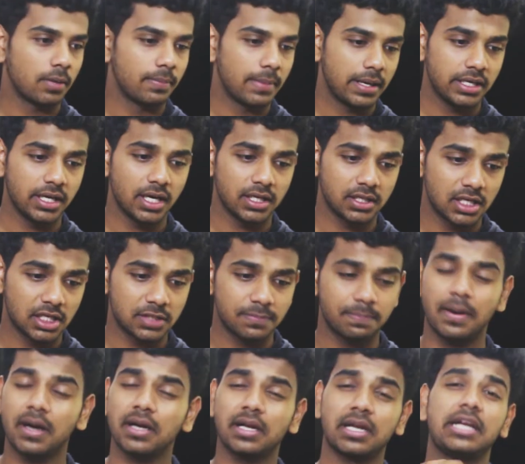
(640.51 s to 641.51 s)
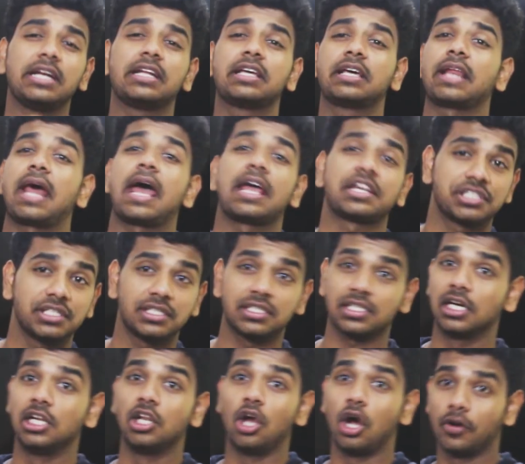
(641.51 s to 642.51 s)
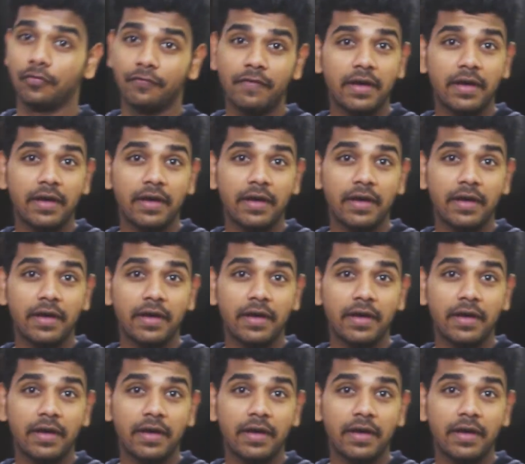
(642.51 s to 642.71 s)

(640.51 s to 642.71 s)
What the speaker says: many others, but it crashes a lot.